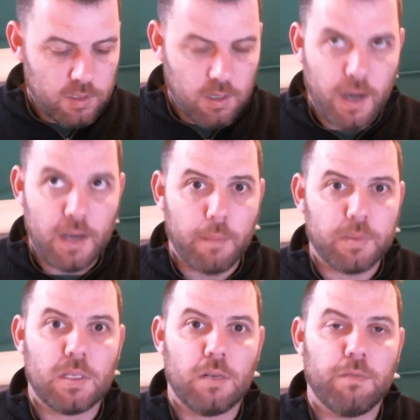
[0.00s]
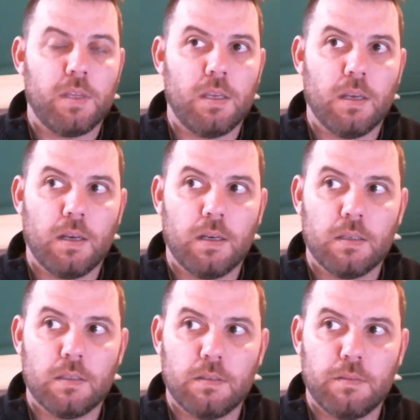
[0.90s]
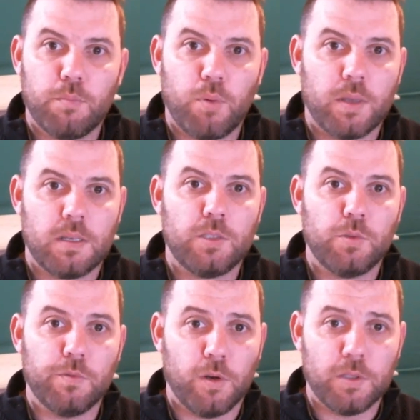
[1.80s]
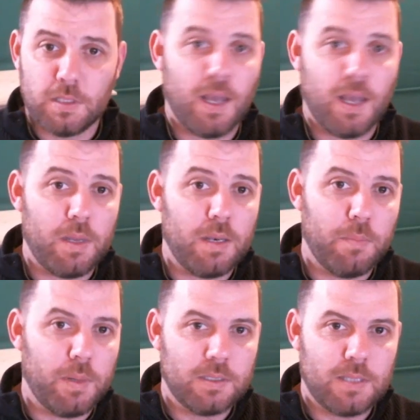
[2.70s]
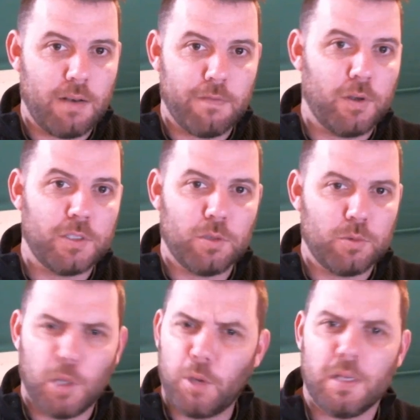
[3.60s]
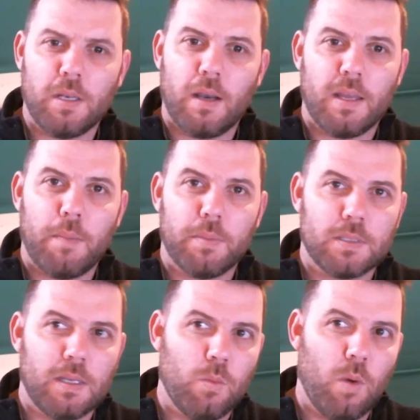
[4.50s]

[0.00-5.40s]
99% of the presidential votes had come in, but Senate votes was only at 98%.